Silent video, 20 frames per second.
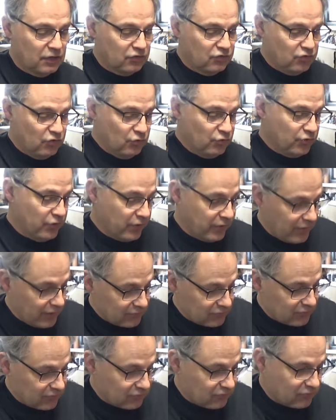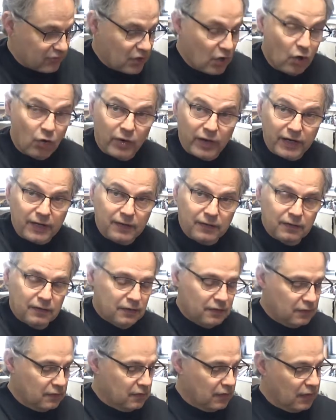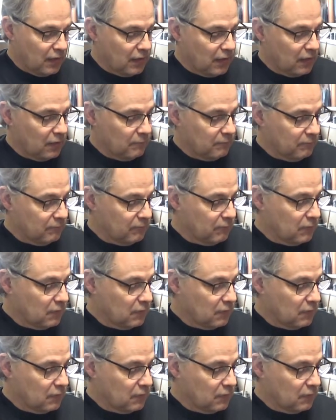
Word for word: tuner as it's going um,